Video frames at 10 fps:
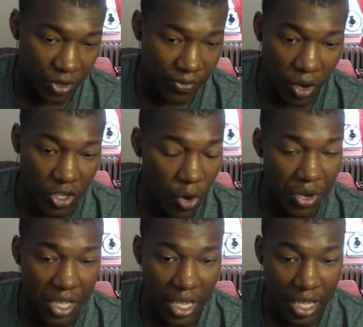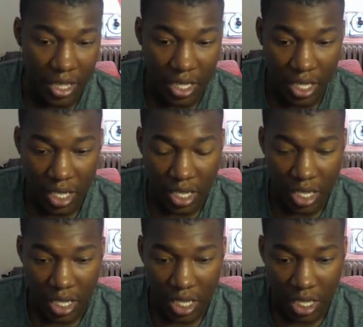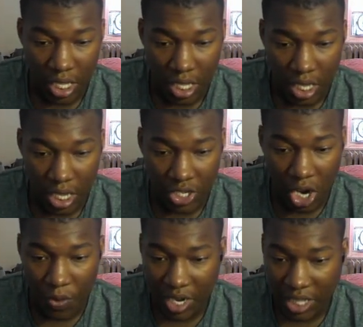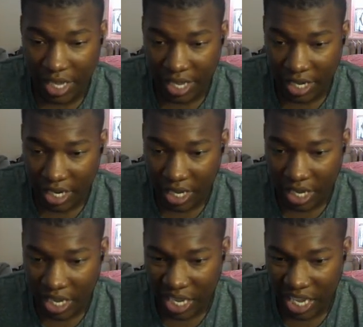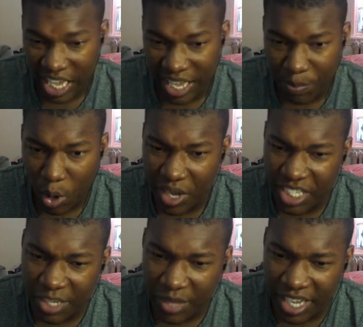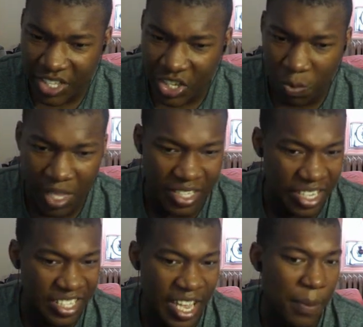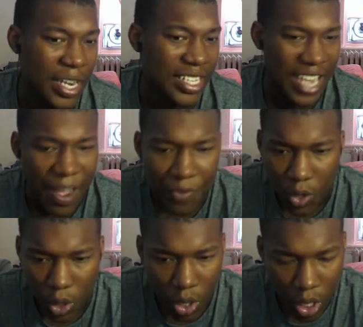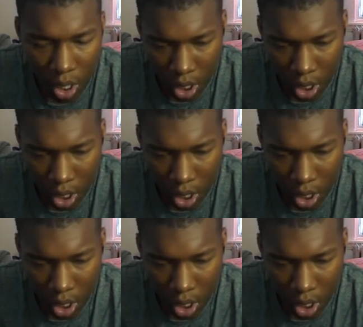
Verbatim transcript: First of all, it's already lit. It's already lit. Bro, it seemed like it took place like 10 minutes after.